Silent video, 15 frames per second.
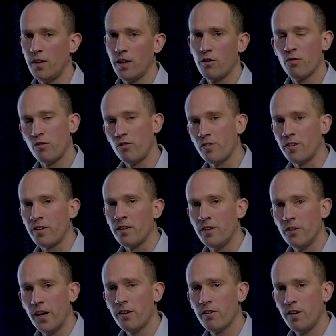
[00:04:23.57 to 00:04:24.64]
literature,
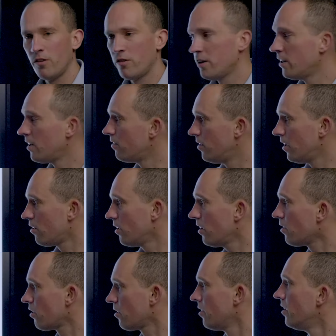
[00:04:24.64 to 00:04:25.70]
you actually see that this
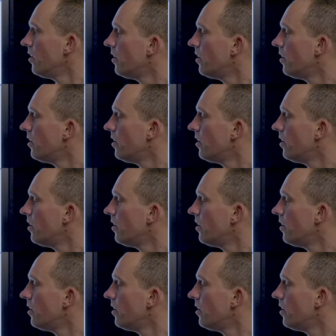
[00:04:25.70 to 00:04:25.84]
is